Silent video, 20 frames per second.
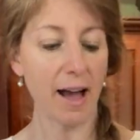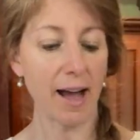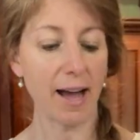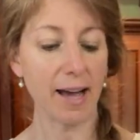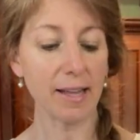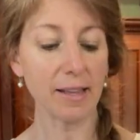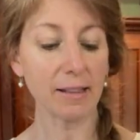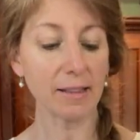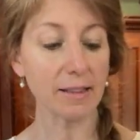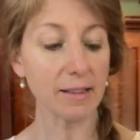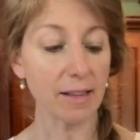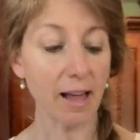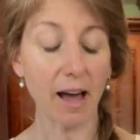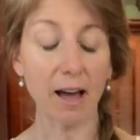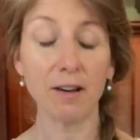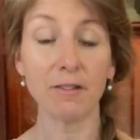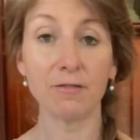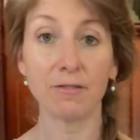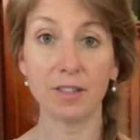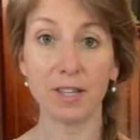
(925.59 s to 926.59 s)
I
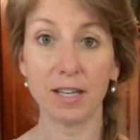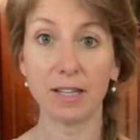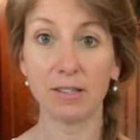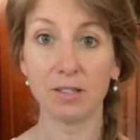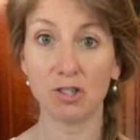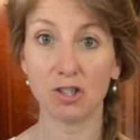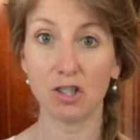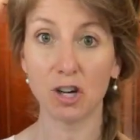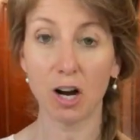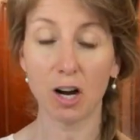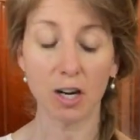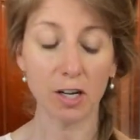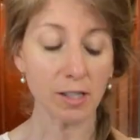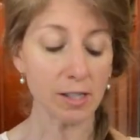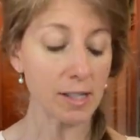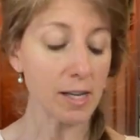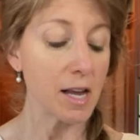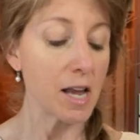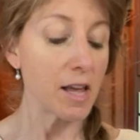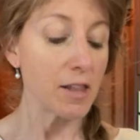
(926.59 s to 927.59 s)
love these
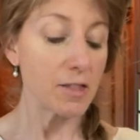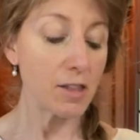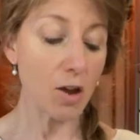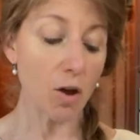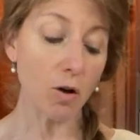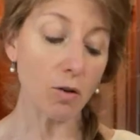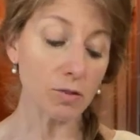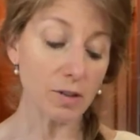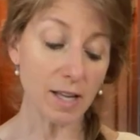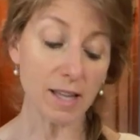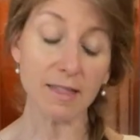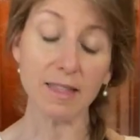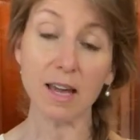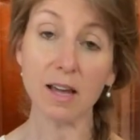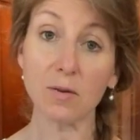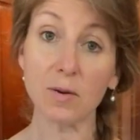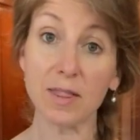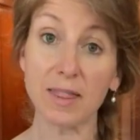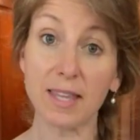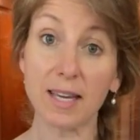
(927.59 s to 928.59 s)
jars. The only
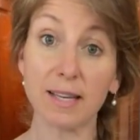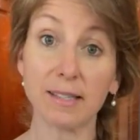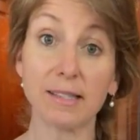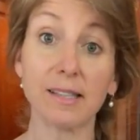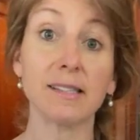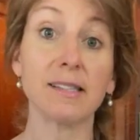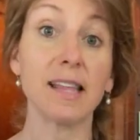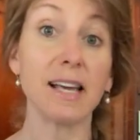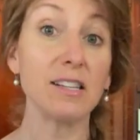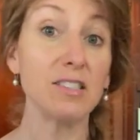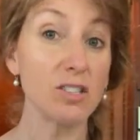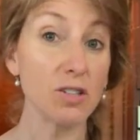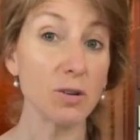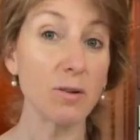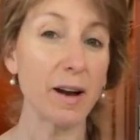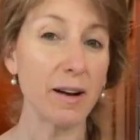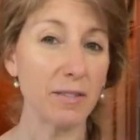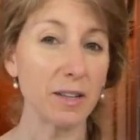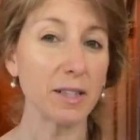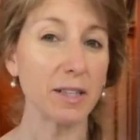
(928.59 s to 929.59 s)
thing with these is they do
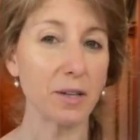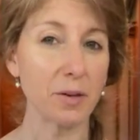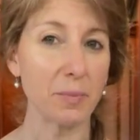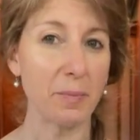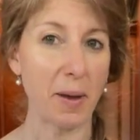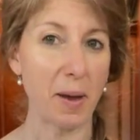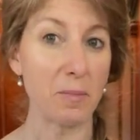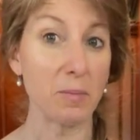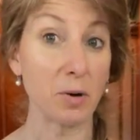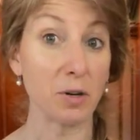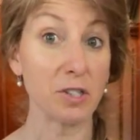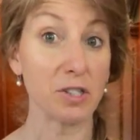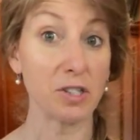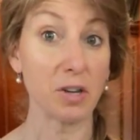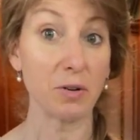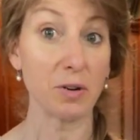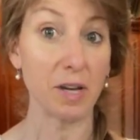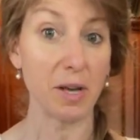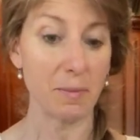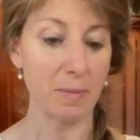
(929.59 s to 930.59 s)
have a little bit more
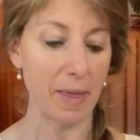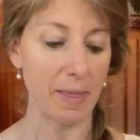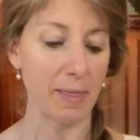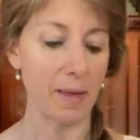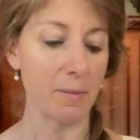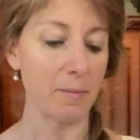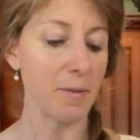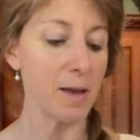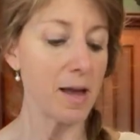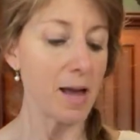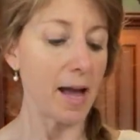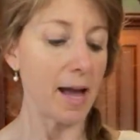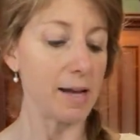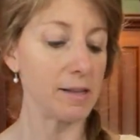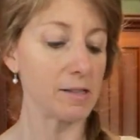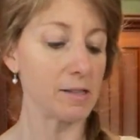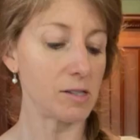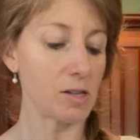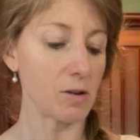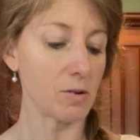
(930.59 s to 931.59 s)
sodium in them.
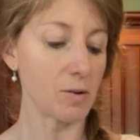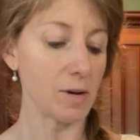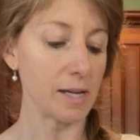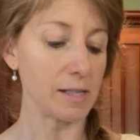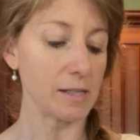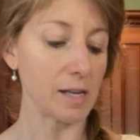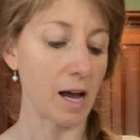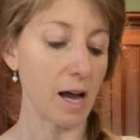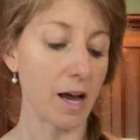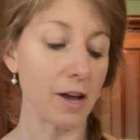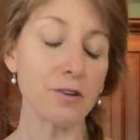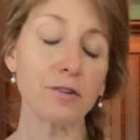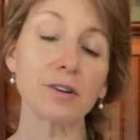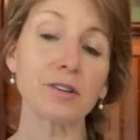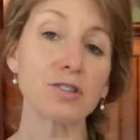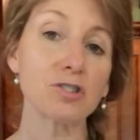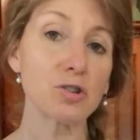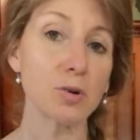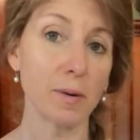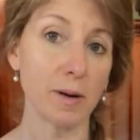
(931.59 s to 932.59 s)
And so it's
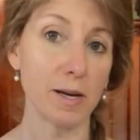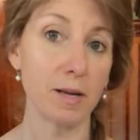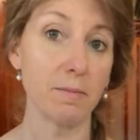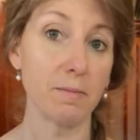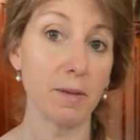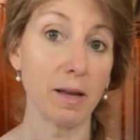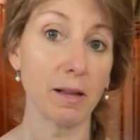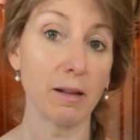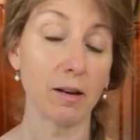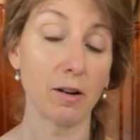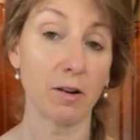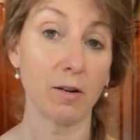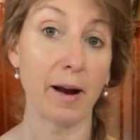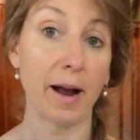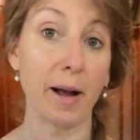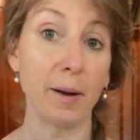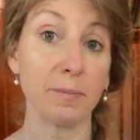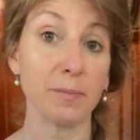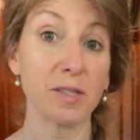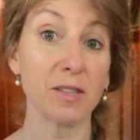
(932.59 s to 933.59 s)
120
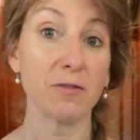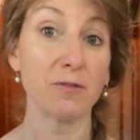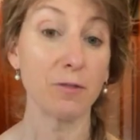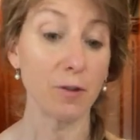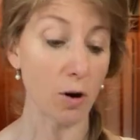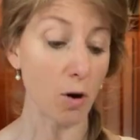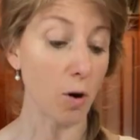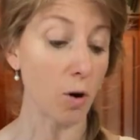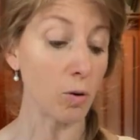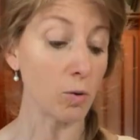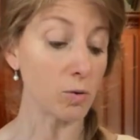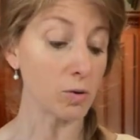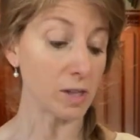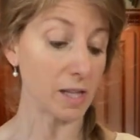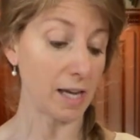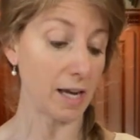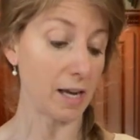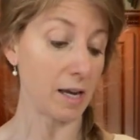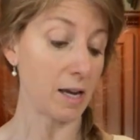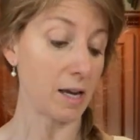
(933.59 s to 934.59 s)
milligrams for
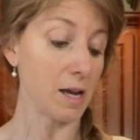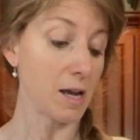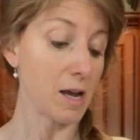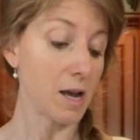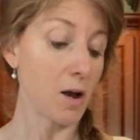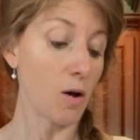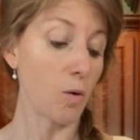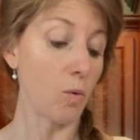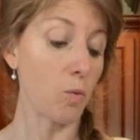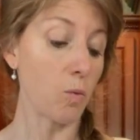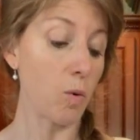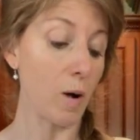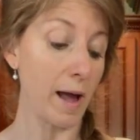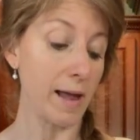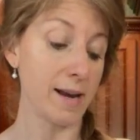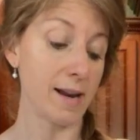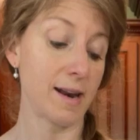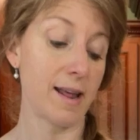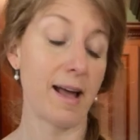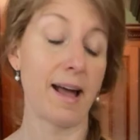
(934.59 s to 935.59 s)
only
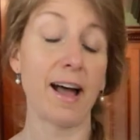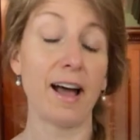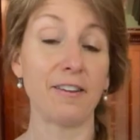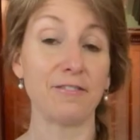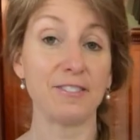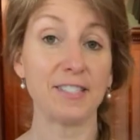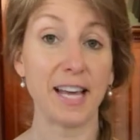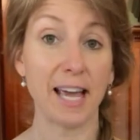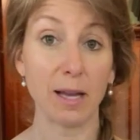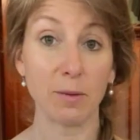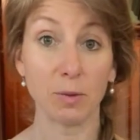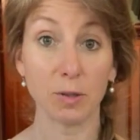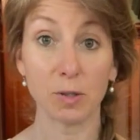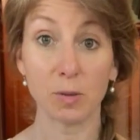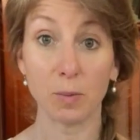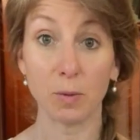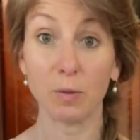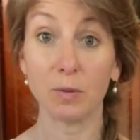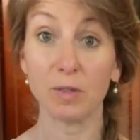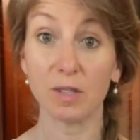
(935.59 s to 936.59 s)
1.5
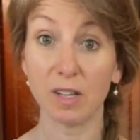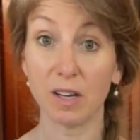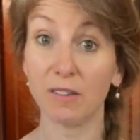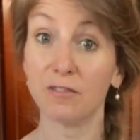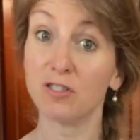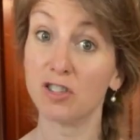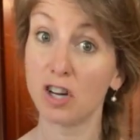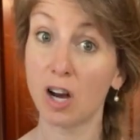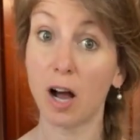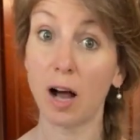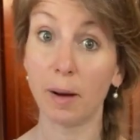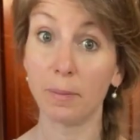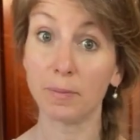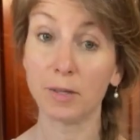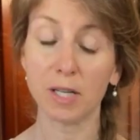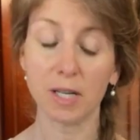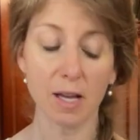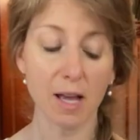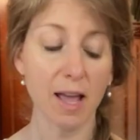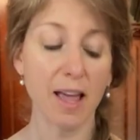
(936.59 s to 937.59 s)
tablespoons of
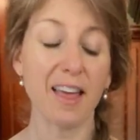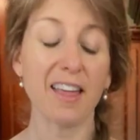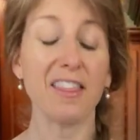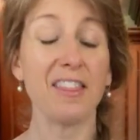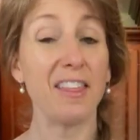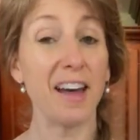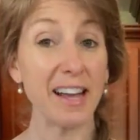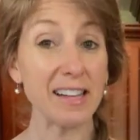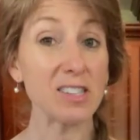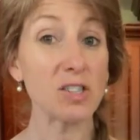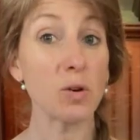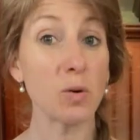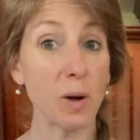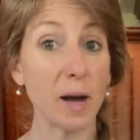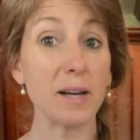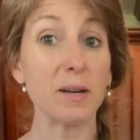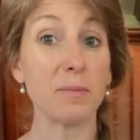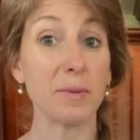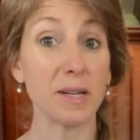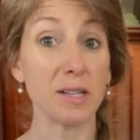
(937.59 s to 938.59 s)
chopped. That's
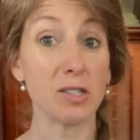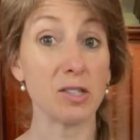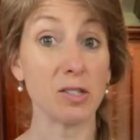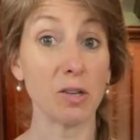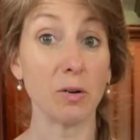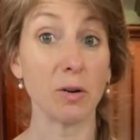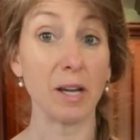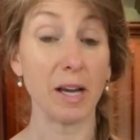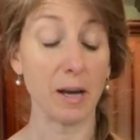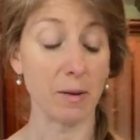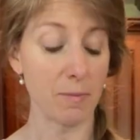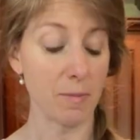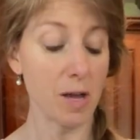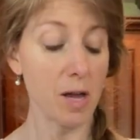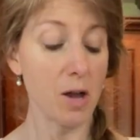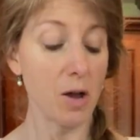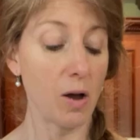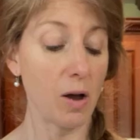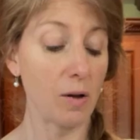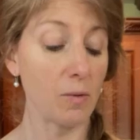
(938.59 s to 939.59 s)
quite a bit of sodium.
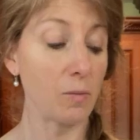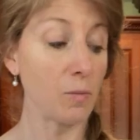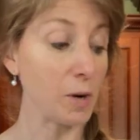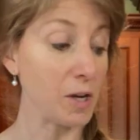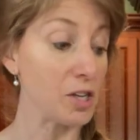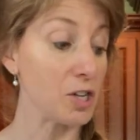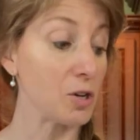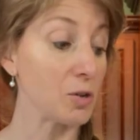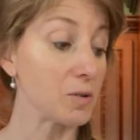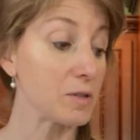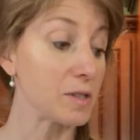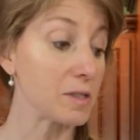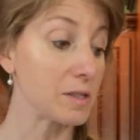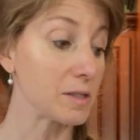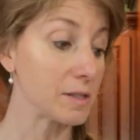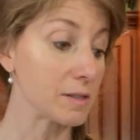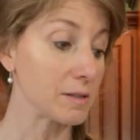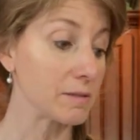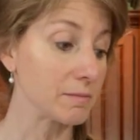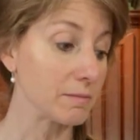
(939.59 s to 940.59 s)
When you
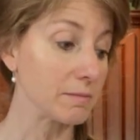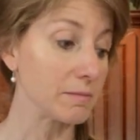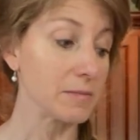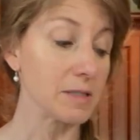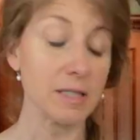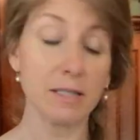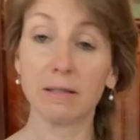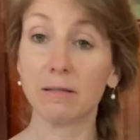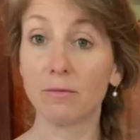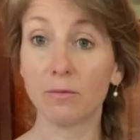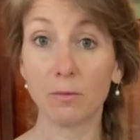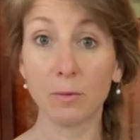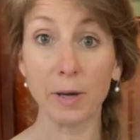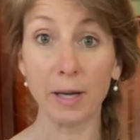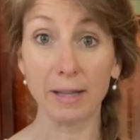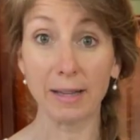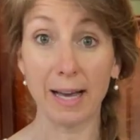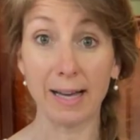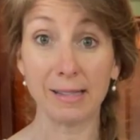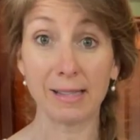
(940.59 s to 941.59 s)

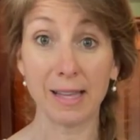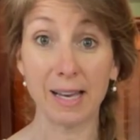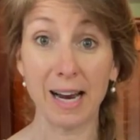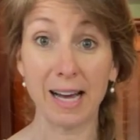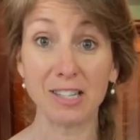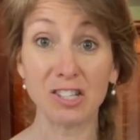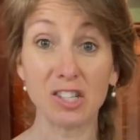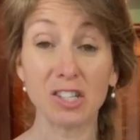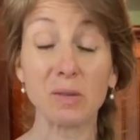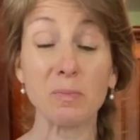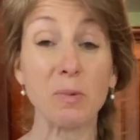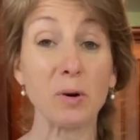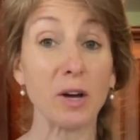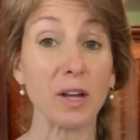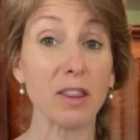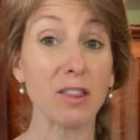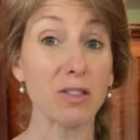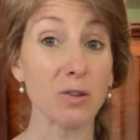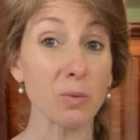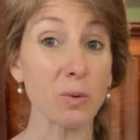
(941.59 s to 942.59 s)
realize that I just put
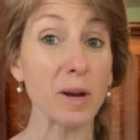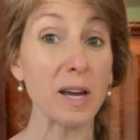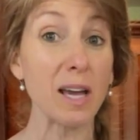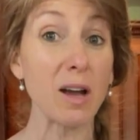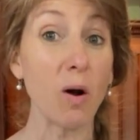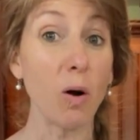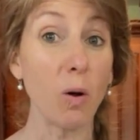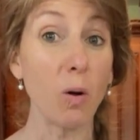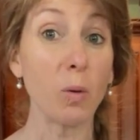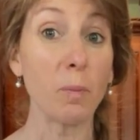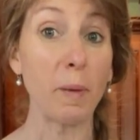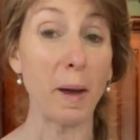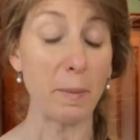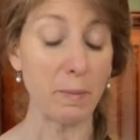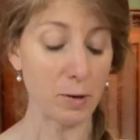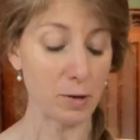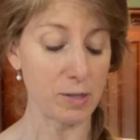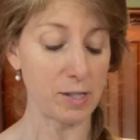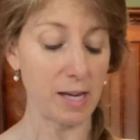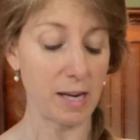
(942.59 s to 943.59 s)
3 whole
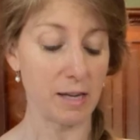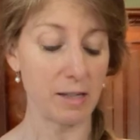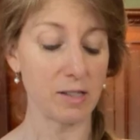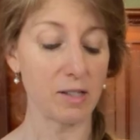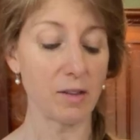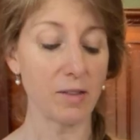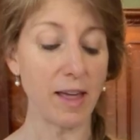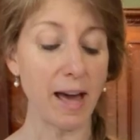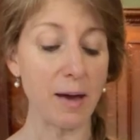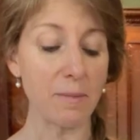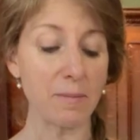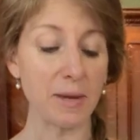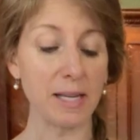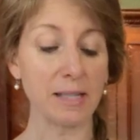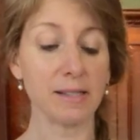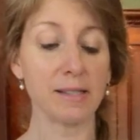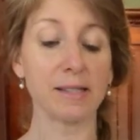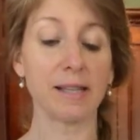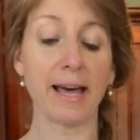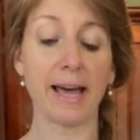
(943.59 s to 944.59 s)
peppers in, so that
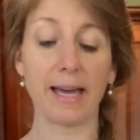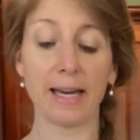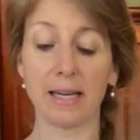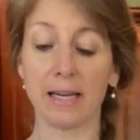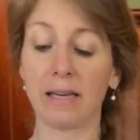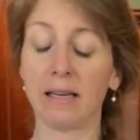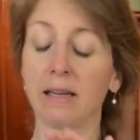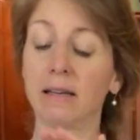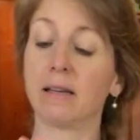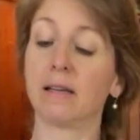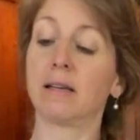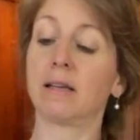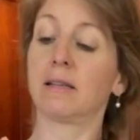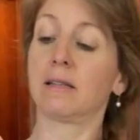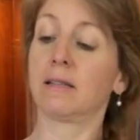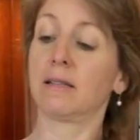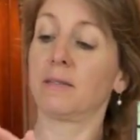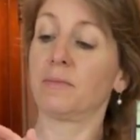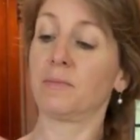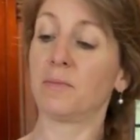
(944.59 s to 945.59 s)
means
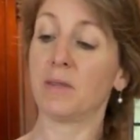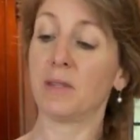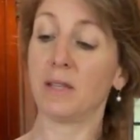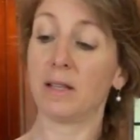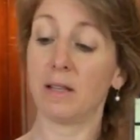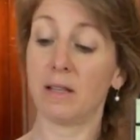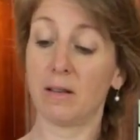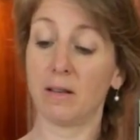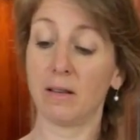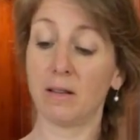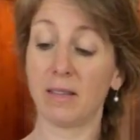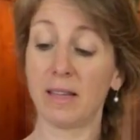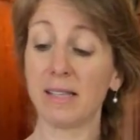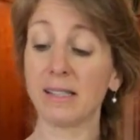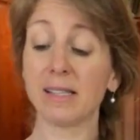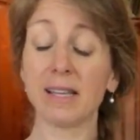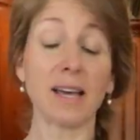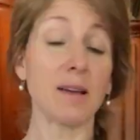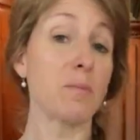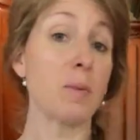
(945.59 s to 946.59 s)

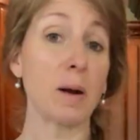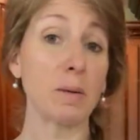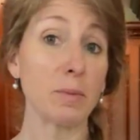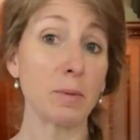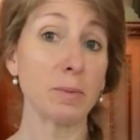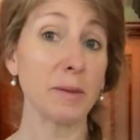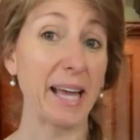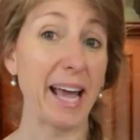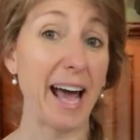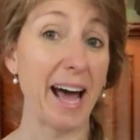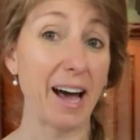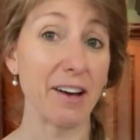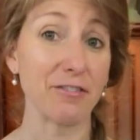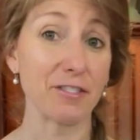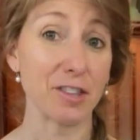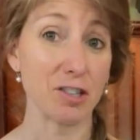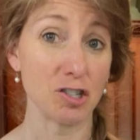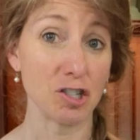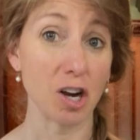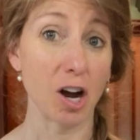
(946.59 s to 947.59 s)
that's like probably half
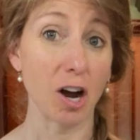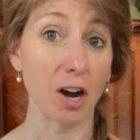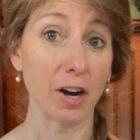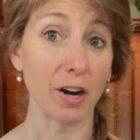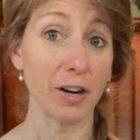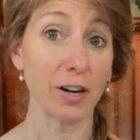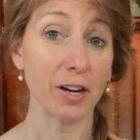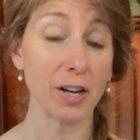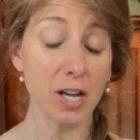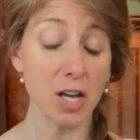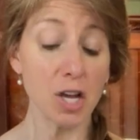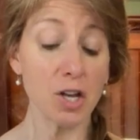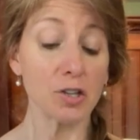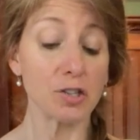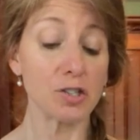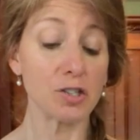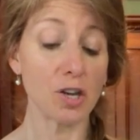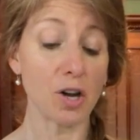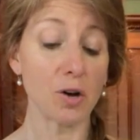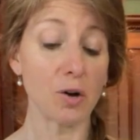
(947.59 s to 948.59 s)
the jar.
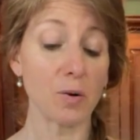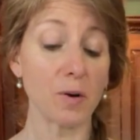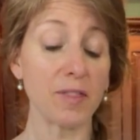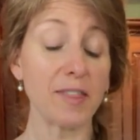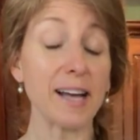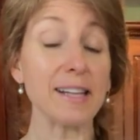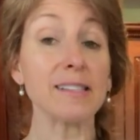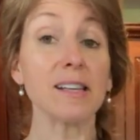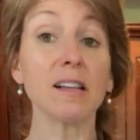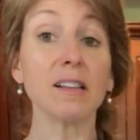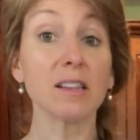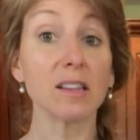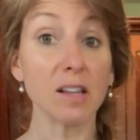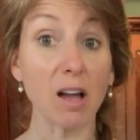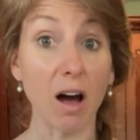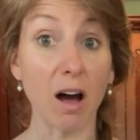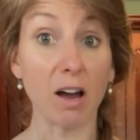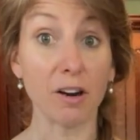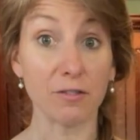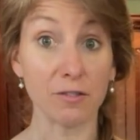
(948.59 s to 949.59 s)
So that's a
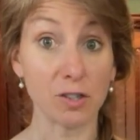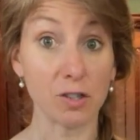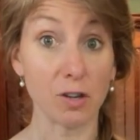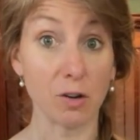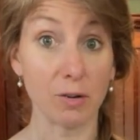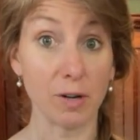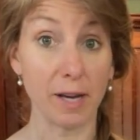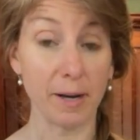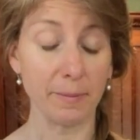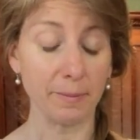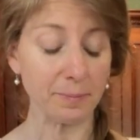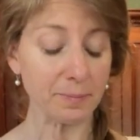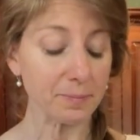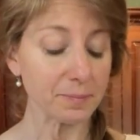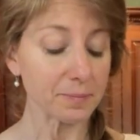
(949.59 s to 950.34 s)
lot of sodium.